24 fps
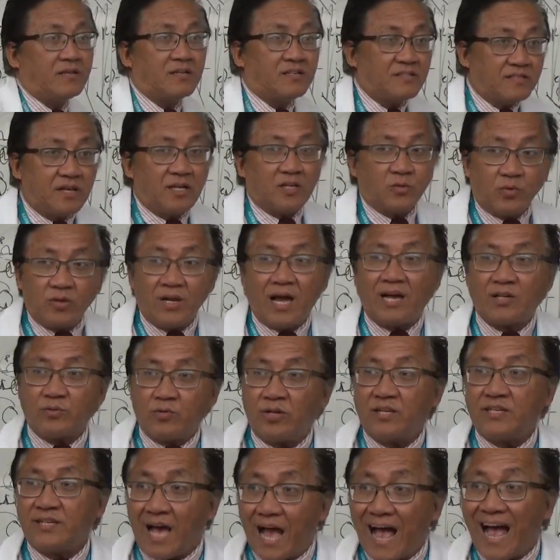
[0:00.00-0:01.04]
The cells will
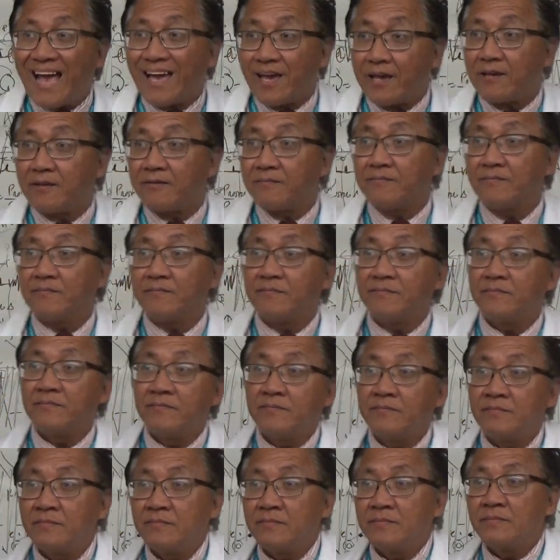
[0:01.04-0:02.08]
actually die.
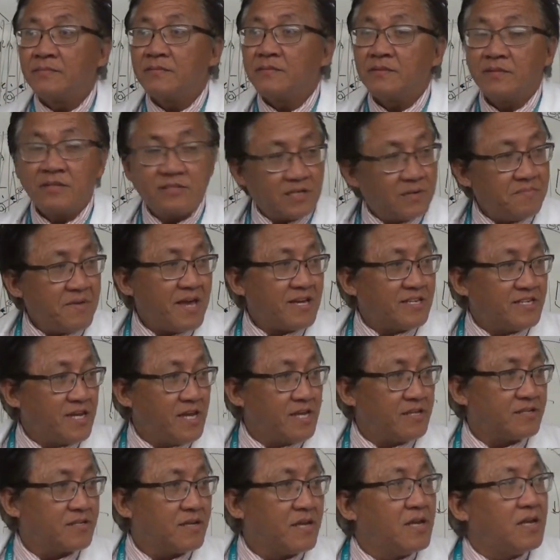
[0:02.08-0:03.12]
Does that make
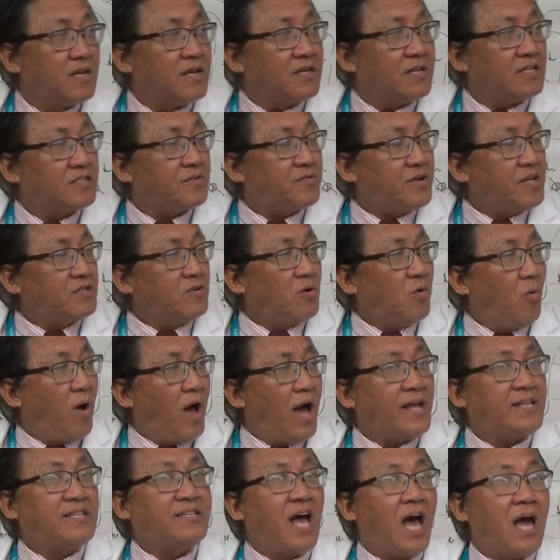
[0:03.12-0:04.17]
sense? That's the reason
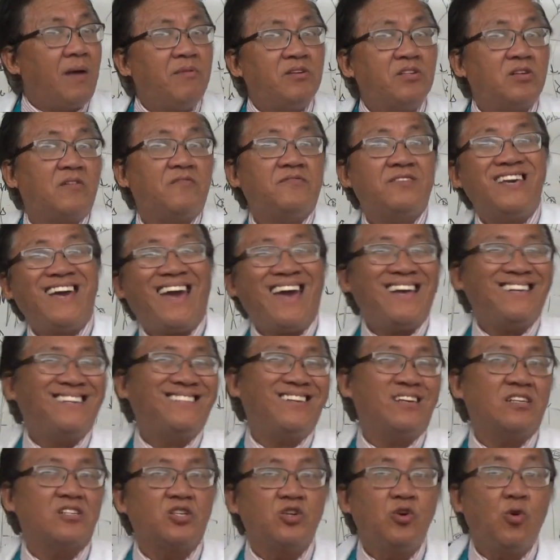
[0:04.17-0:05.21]
why time is of the
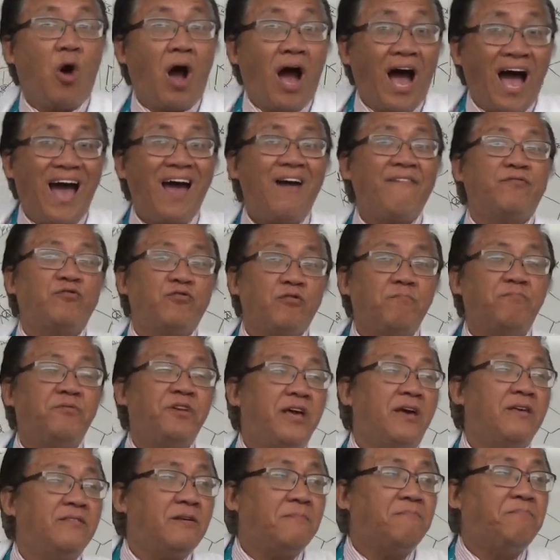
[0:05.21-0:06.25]
essence. You have to
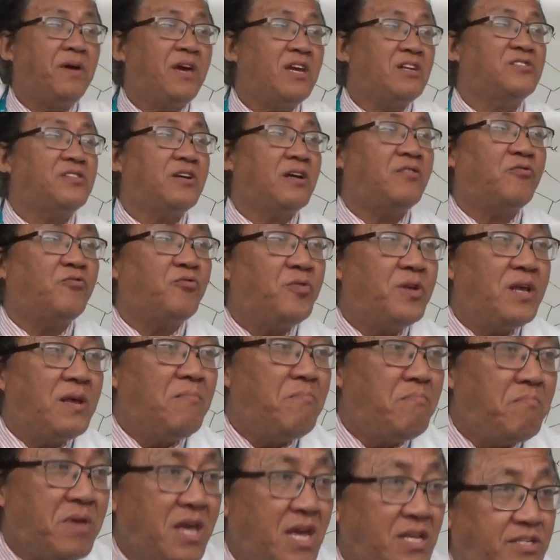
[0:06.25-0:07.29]
bring the patient
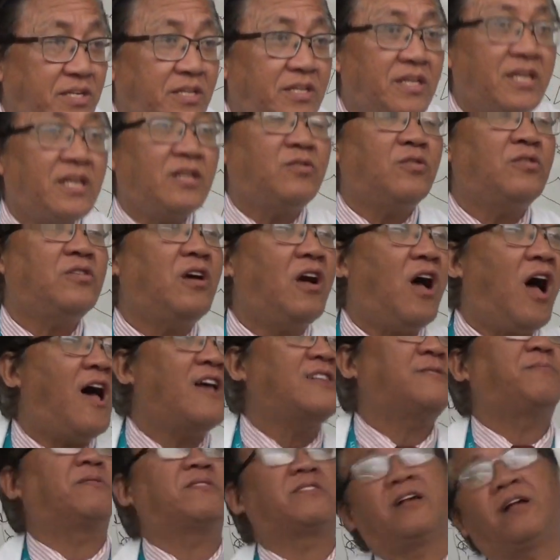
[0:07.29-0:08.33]
immediately to the
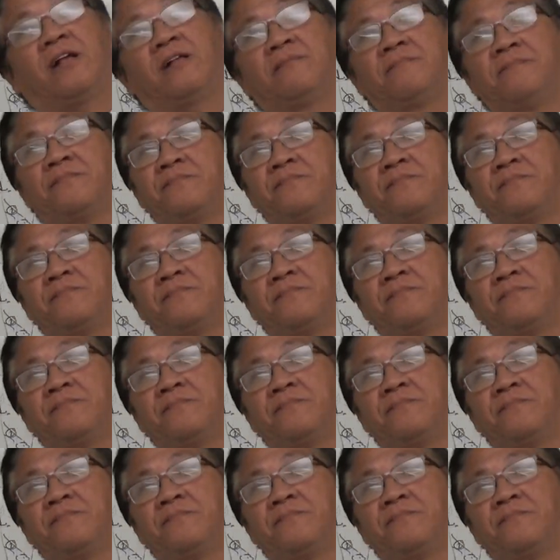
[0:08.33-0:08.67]
hospital.